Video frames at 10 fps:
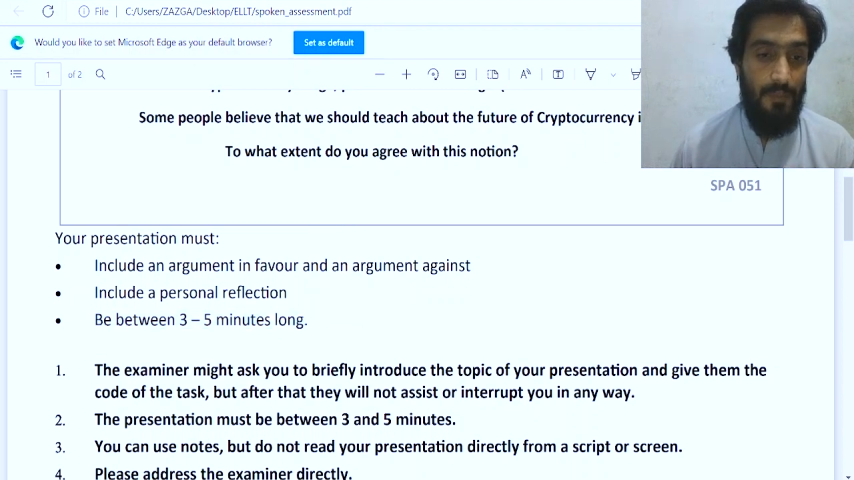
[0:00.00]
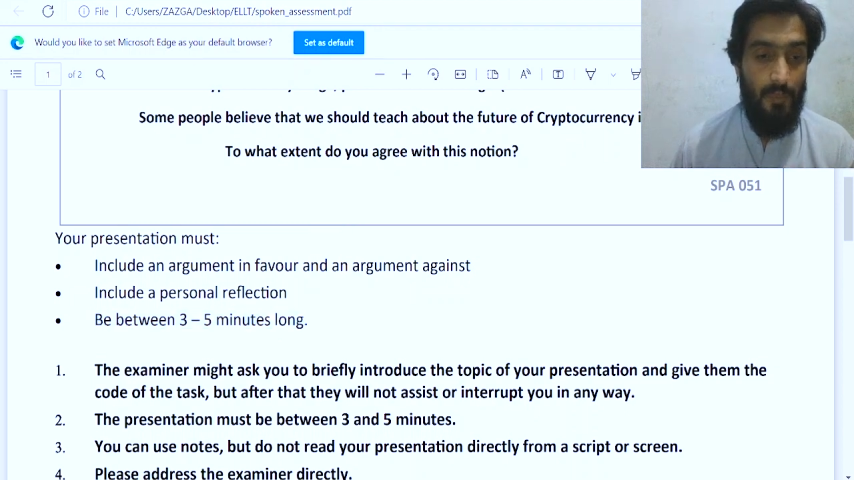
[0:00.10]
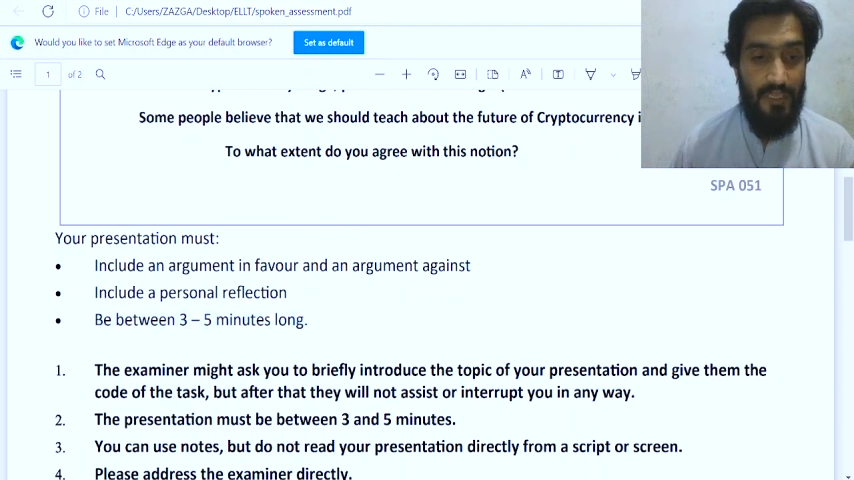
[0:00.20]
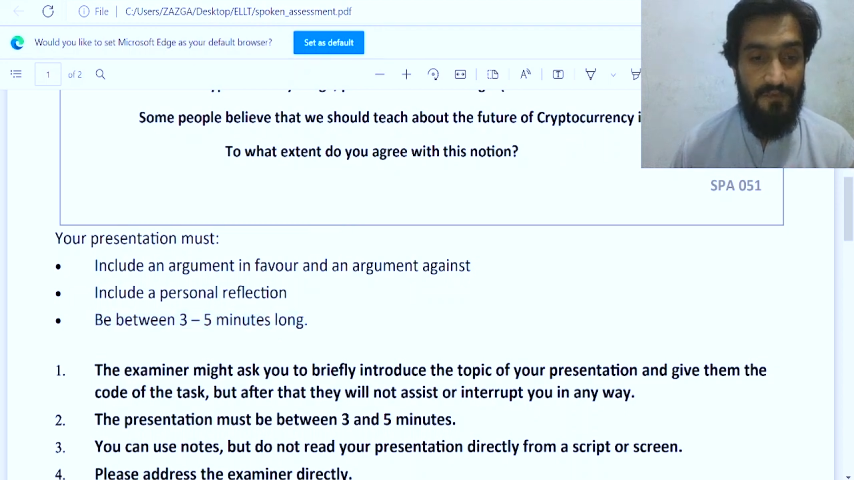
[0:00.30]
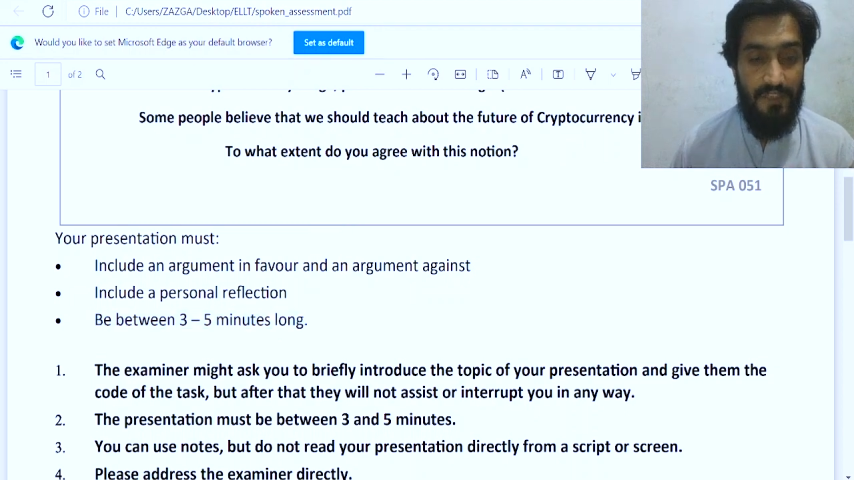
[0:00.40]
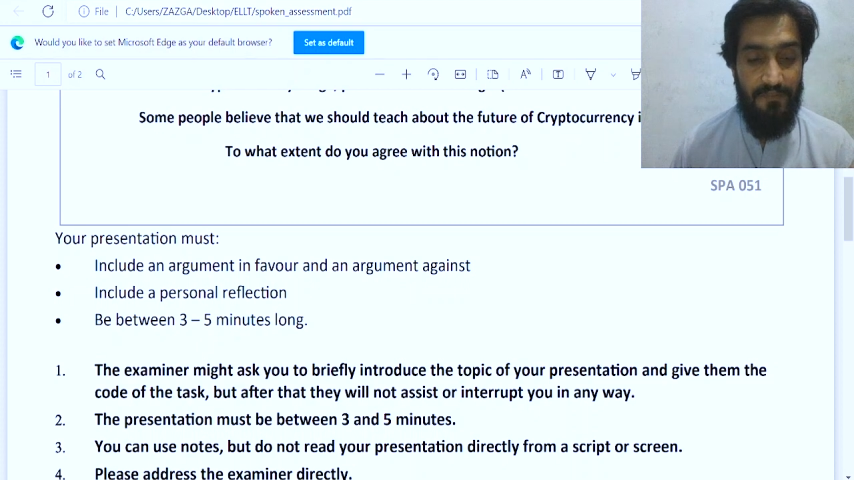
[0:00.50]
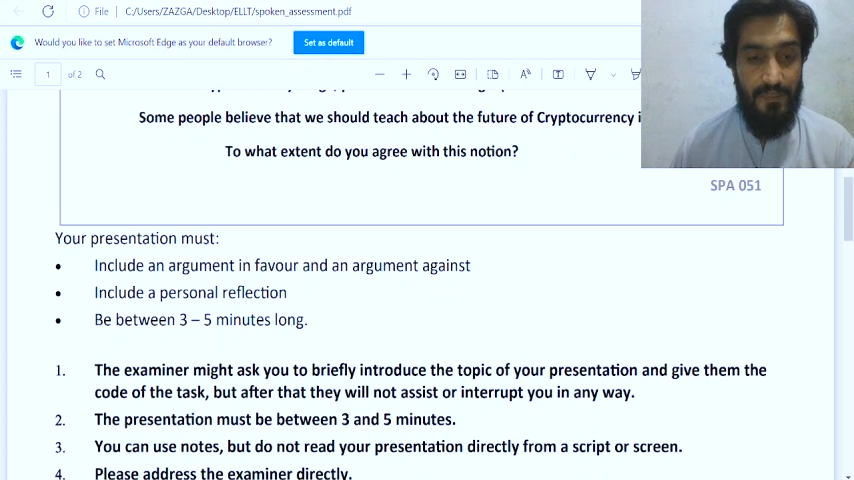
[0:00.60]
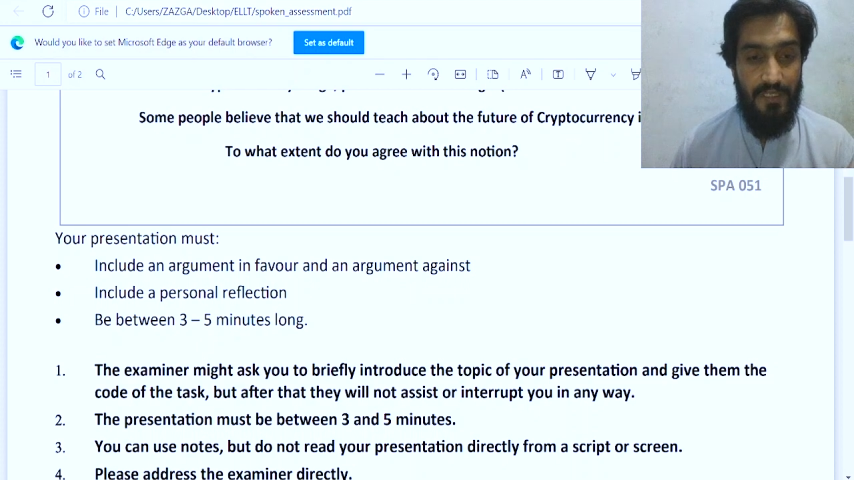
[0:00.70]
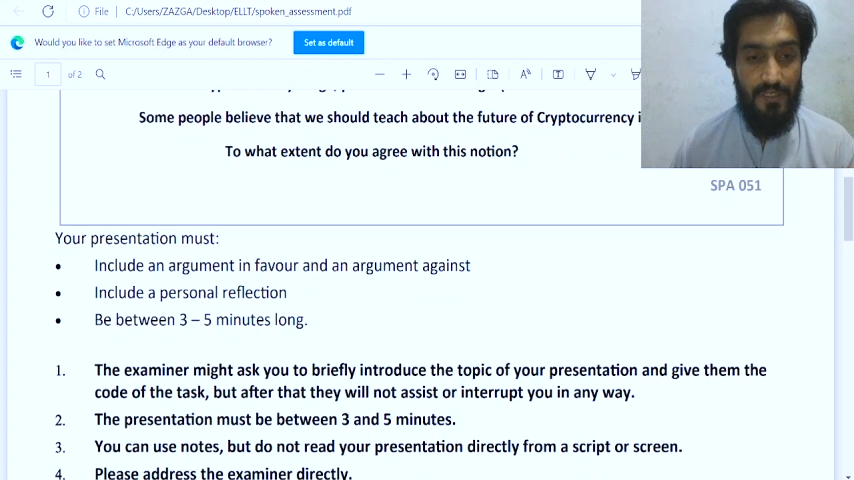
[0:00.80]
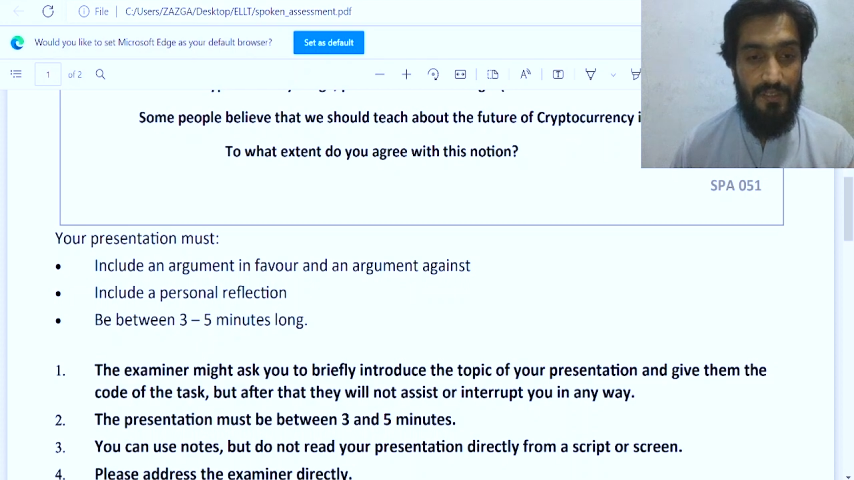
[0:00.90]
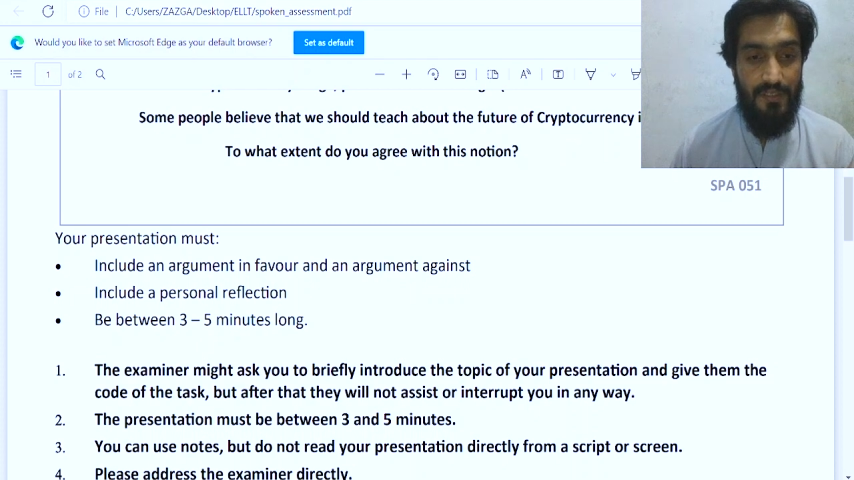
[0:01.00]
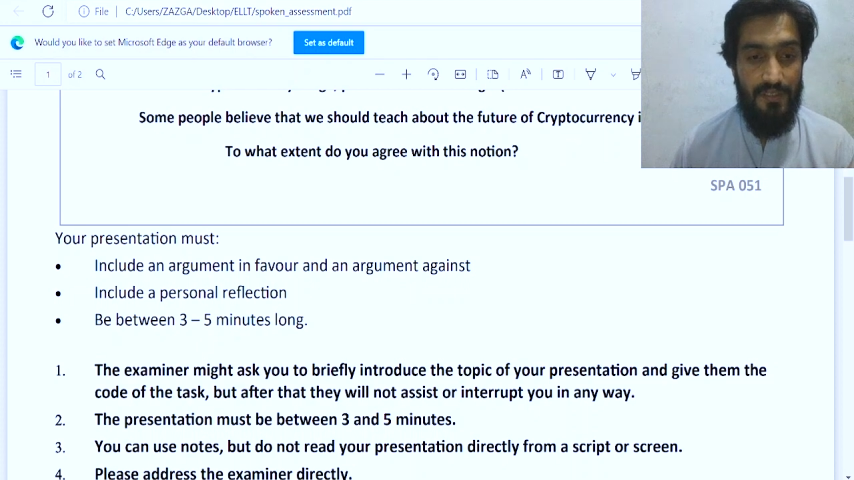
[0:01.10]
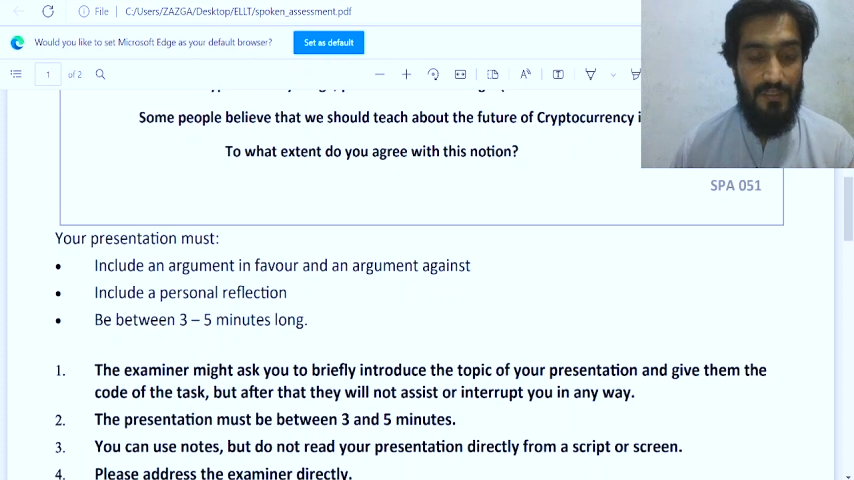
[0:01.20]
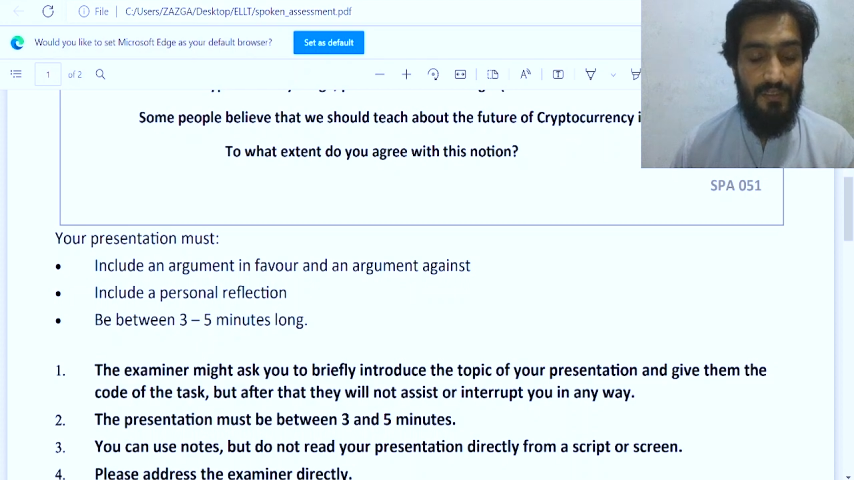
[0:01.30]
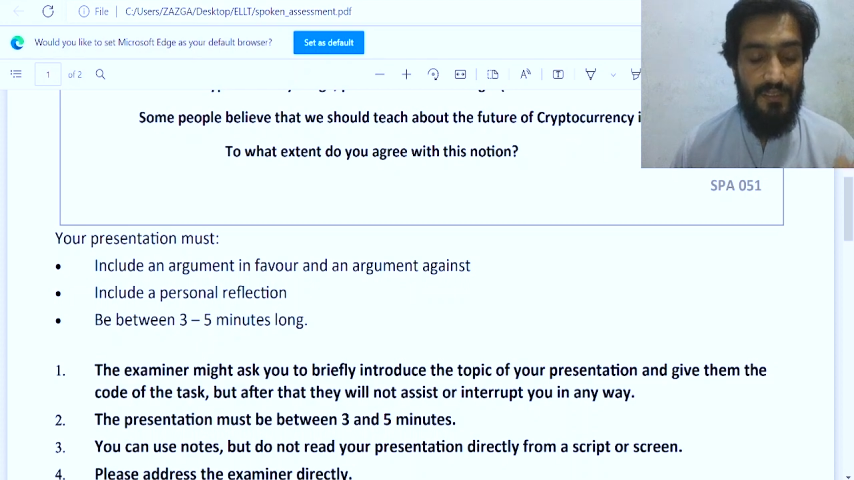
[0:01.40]
when the 5
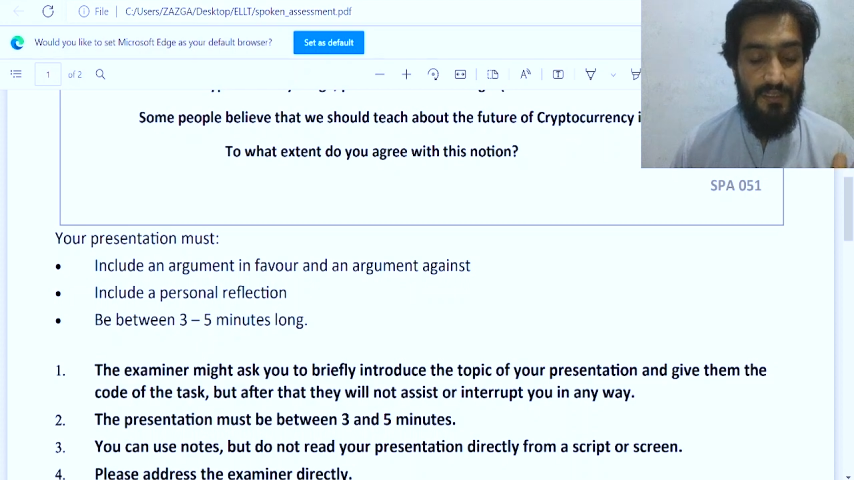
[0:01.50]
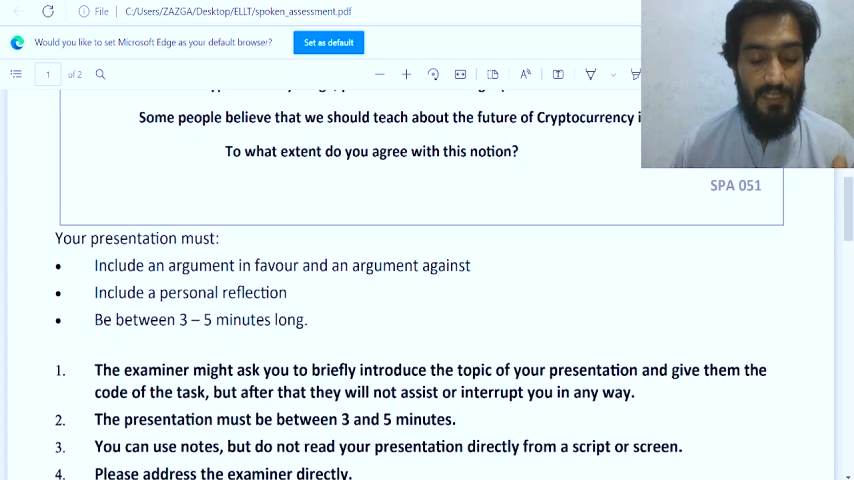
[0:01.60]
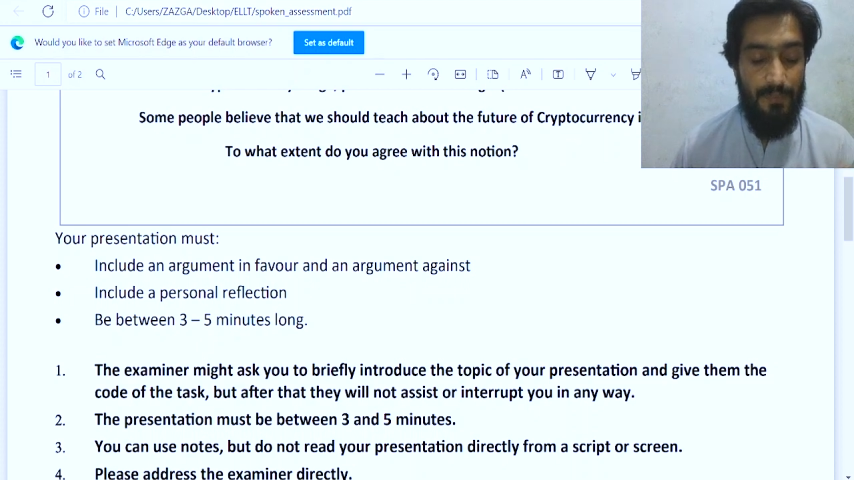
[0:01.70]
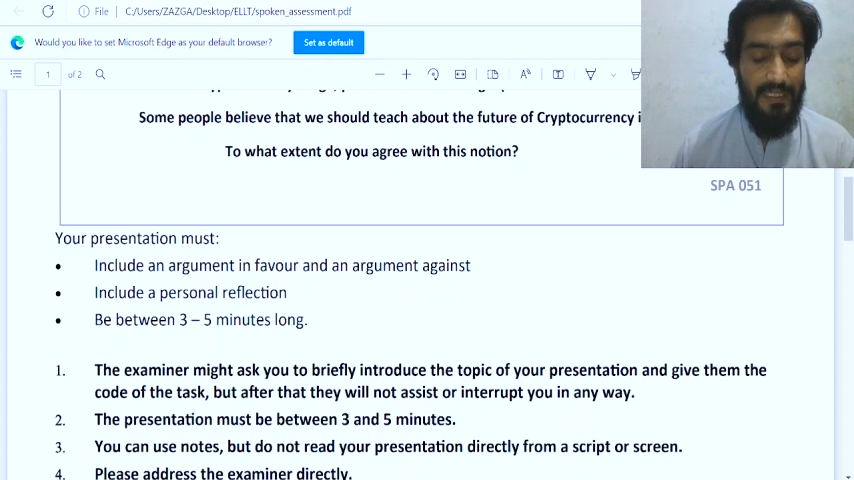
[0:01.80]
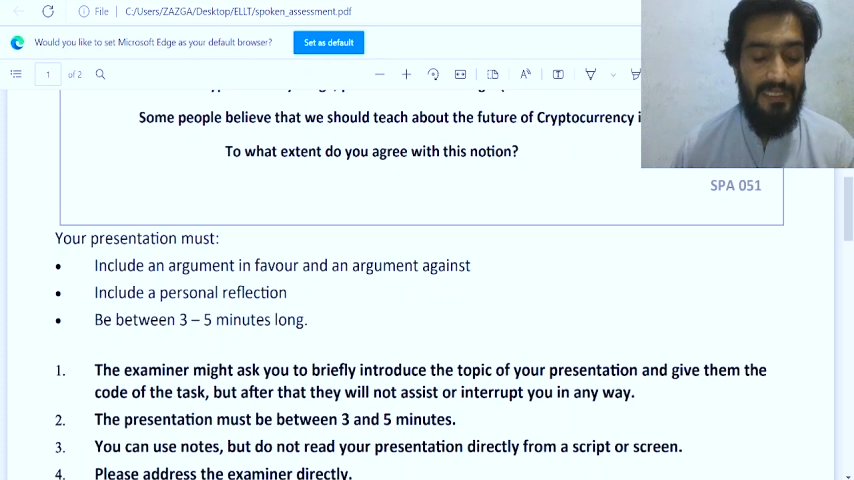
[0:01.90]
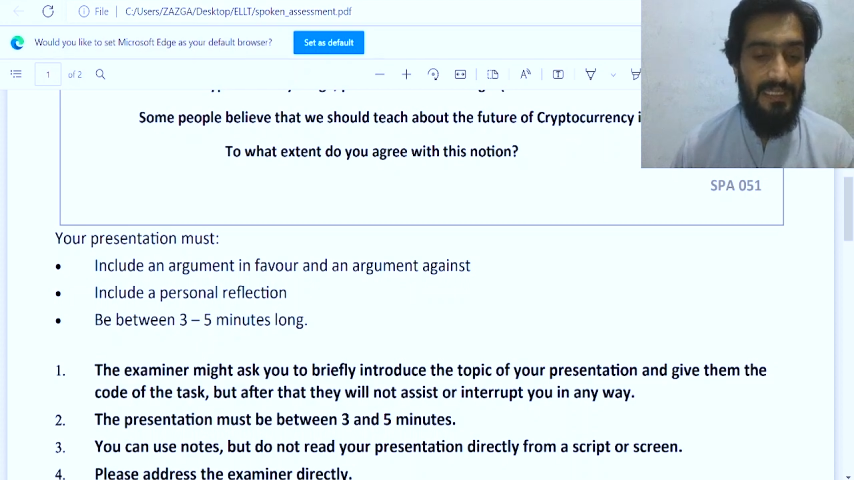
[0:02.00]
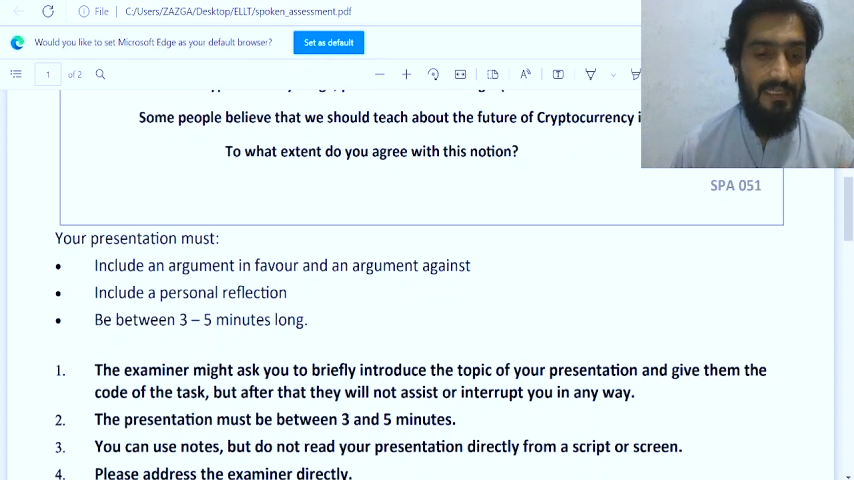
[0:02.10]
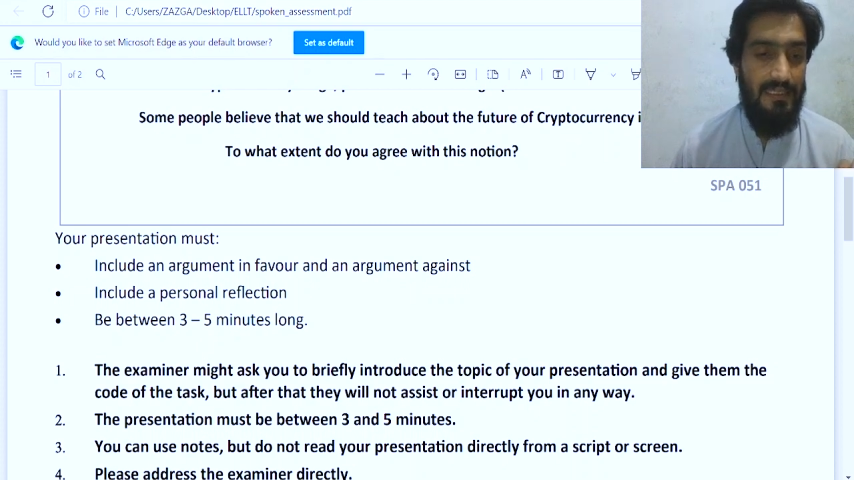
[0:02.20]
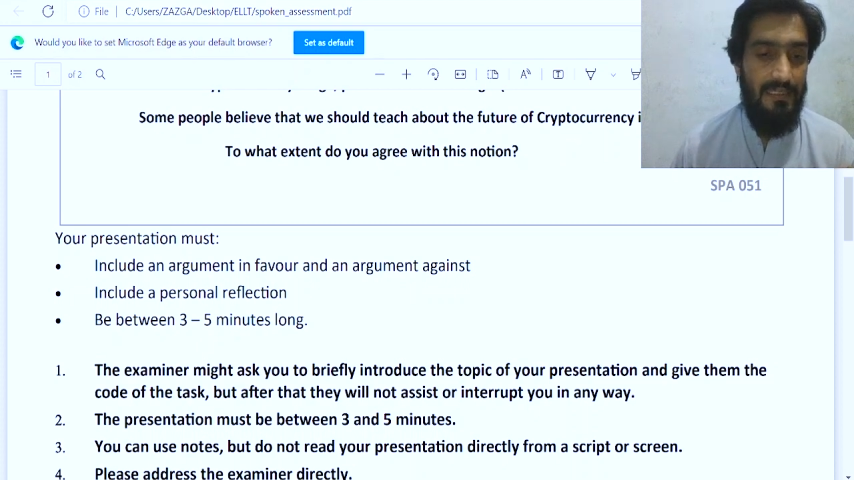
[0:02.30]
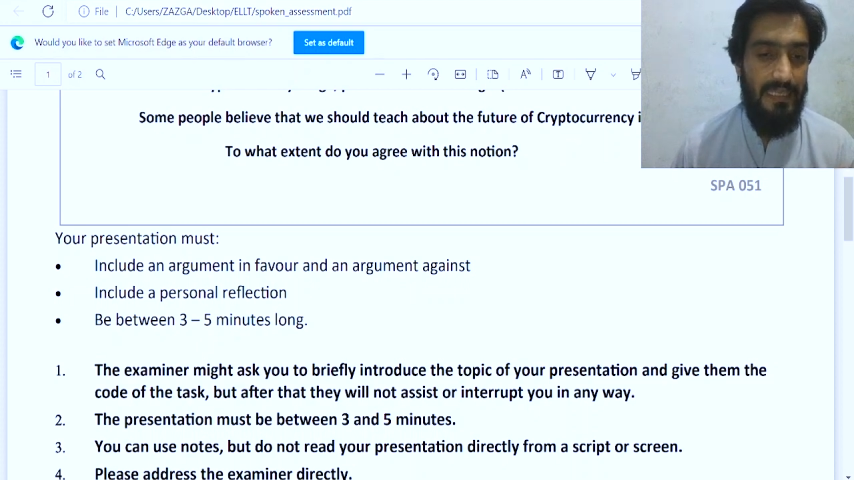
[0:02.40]
minutes is completed,